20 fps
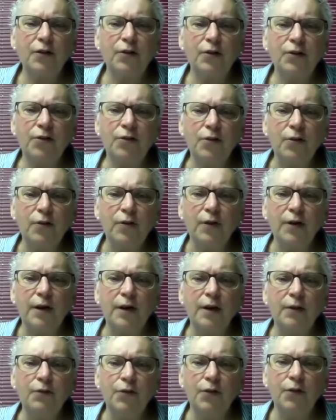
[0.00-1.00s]
and it certainly
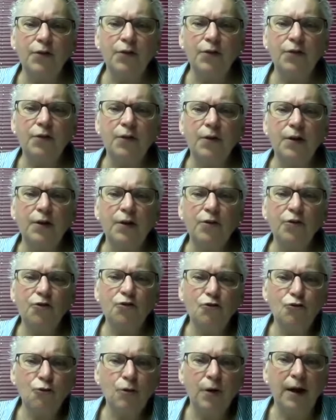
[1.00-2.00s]
gives us
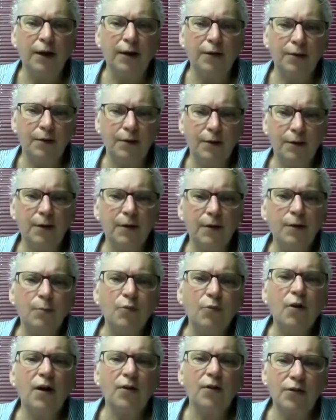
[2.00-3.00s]
strength in the
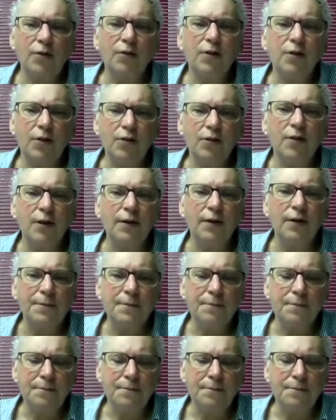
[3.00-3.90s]
present, doesn't it?